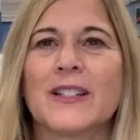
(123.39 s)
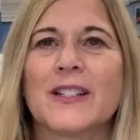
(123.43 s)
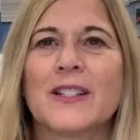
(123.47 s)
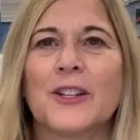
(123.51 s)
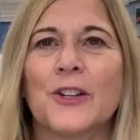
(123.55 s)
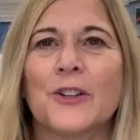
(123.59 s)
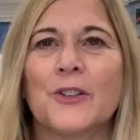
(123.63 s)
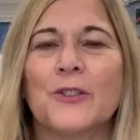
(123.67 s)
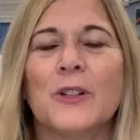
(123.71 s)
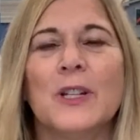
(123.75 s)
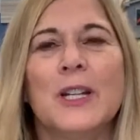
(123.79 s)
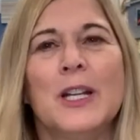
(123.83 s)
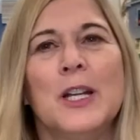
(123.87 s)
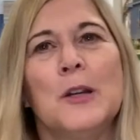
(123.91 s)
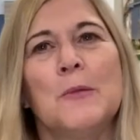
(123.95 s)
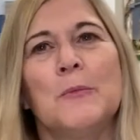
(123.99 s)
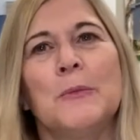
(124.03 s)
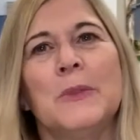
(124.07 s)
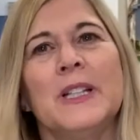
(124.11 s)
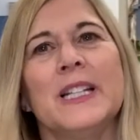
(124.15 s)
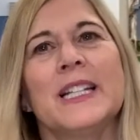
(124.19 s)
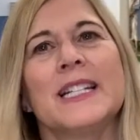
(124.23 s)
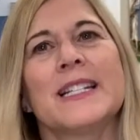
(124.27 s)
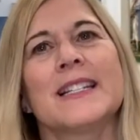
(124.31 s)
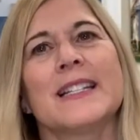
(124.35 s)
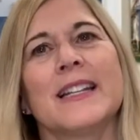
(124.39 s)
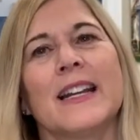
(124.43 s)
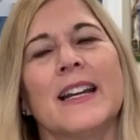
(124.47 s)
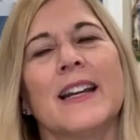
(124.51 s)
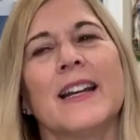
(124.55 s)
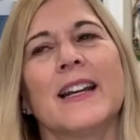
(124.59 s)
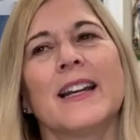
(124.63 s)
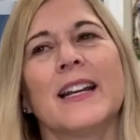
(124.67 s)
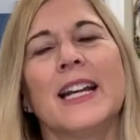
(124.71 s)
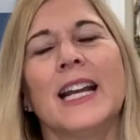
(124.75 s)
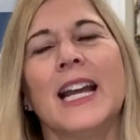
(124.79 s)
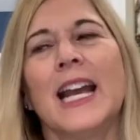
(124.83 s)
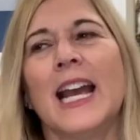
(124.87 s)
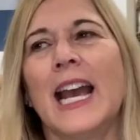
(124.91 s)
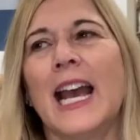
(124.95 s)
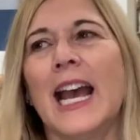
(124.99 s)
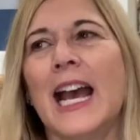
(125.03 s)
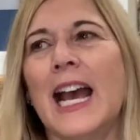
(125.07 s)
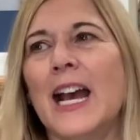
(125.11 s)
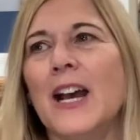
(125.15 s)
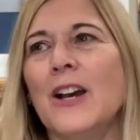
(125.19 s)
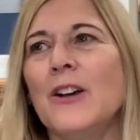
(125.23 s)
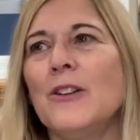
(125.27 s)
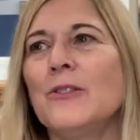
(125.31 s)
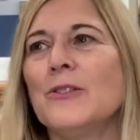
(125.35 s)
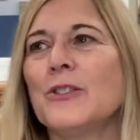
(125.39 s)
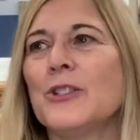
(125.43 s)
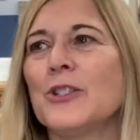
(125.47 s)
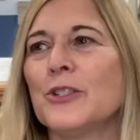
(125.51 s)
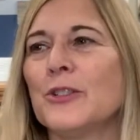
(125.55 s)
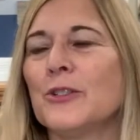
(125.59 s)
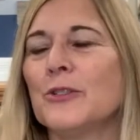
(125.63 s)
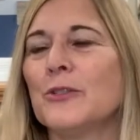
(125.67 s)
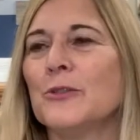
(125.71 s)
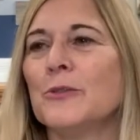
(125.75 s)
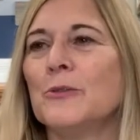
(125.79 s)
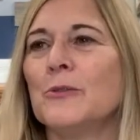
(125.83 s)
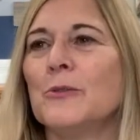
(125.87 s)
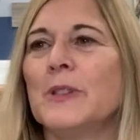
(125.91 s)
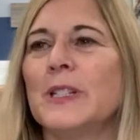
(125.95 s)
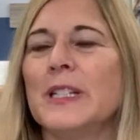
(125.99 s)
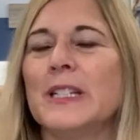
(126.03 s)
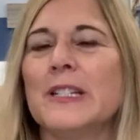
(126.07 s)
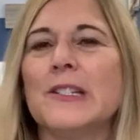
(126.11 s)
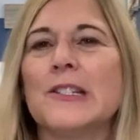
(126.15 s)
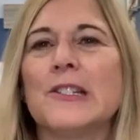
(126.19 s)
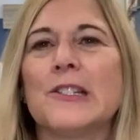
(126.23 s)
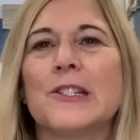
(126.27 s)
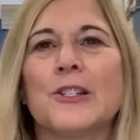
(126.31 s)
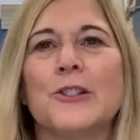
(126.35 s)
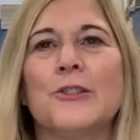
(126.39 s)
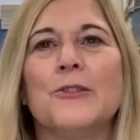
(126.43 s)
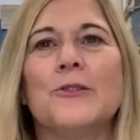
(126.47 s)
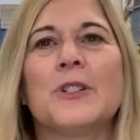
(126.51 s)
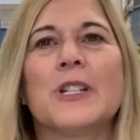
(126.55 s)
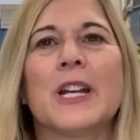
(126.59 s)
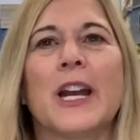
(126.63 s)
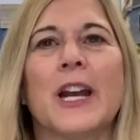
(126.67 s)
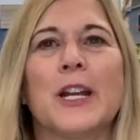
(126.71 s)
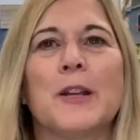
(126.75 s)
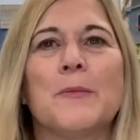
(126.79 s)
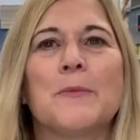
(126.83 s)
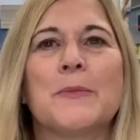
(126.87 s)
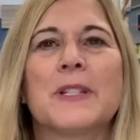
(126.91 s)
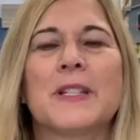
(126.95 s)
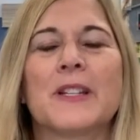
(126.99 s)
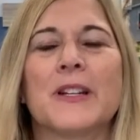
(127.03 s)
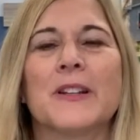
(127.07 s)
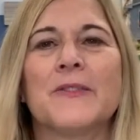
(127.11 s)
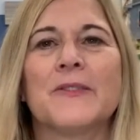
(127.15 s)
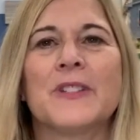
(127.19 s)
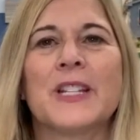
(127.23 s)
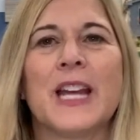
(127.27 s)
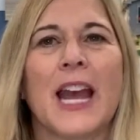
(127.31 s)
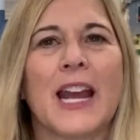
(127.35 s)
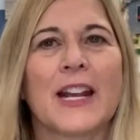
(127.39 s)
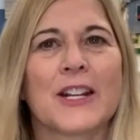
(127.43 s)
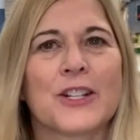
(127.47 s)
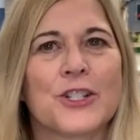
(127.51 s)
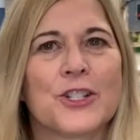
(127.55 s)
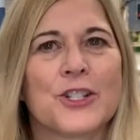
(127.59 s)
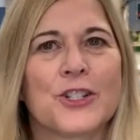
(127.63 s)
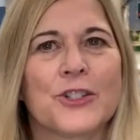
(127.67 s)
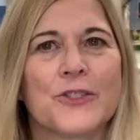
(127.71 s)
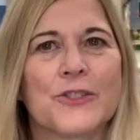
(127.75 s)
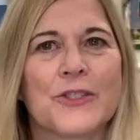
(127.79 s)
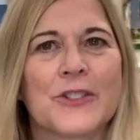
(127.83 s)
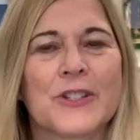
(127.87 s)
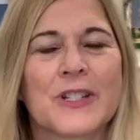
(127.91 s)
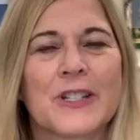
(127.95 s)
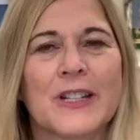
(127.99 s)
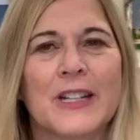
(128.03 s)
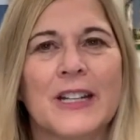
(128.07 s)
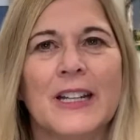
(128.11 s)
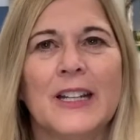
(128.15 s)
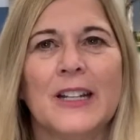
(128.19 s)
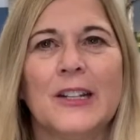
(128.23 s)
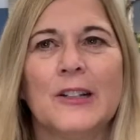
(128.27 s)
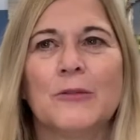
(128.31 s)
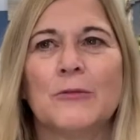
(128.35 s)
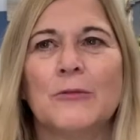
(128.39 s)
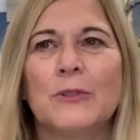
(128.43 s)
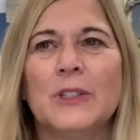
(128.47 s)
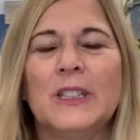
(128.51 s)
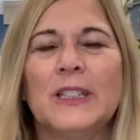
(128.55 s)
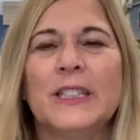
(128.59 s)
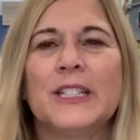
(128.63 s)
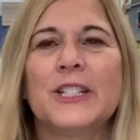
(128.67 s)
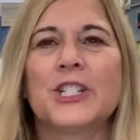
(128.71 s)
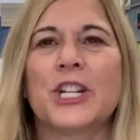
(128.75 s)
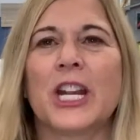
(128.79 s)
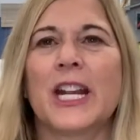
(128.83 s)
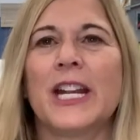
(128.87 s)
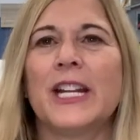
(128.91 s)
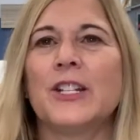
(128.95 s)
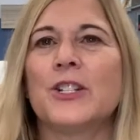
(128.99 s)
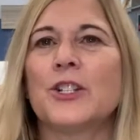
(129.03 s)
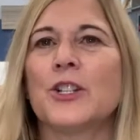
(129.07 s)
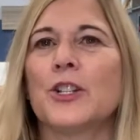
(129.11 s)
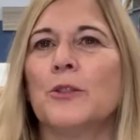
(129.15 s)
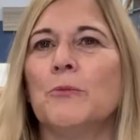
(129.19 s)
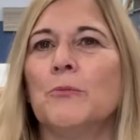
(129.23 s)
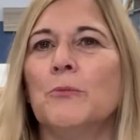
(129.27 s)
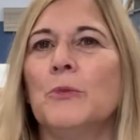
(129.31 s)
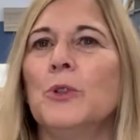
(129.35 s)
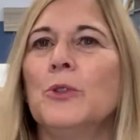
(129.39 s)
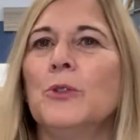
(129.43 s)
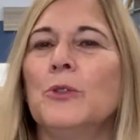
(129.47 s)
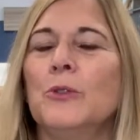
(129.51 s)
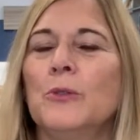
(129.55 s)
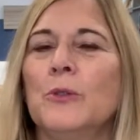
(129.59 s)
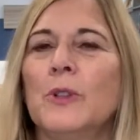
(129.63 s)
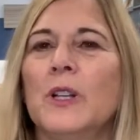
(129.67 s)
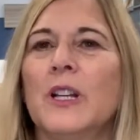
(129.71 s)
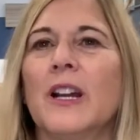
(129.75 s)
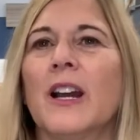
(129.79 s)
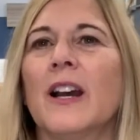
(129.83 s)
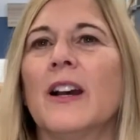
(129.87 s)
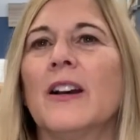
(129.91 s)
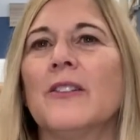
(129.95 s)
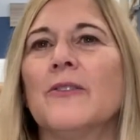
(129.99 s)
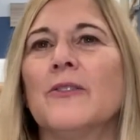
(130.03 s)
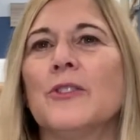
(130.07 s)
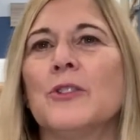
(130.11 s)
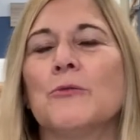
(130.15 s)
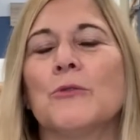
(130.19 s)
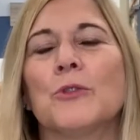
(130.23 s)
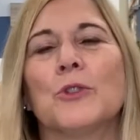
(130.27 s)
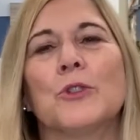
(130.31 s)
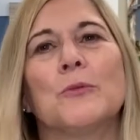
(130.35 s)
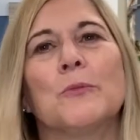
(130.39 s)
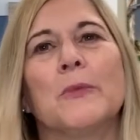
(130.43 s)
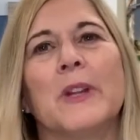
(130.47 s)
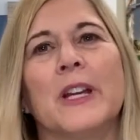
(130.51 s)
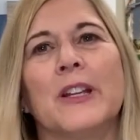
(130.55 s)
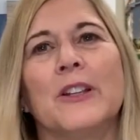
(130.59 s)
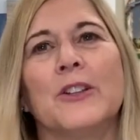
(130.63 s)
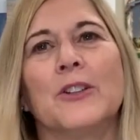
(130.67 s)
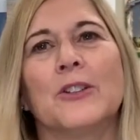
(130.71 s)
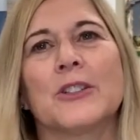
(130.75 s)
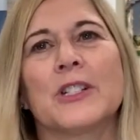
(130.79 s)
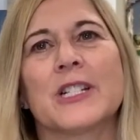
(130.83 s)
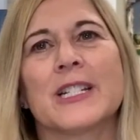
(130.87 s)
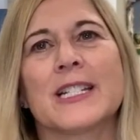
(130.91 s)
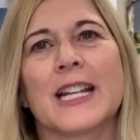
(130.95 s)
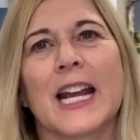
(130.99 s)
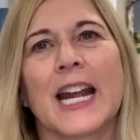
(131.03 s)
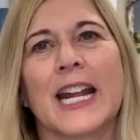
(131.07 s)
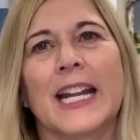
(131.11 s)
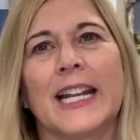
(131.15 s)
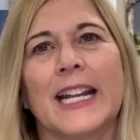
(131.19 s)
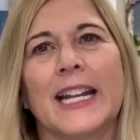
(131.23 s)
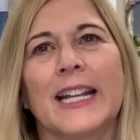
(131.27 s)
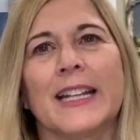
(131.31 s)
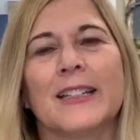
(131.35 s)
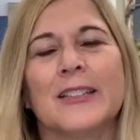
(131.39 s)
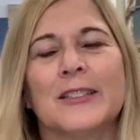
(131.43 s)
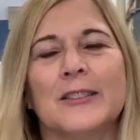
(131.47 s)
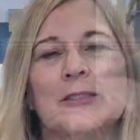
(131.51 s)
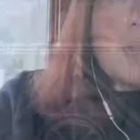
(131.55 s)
So Melissa, how do these two types of textures really change the mood of the room that you're designing?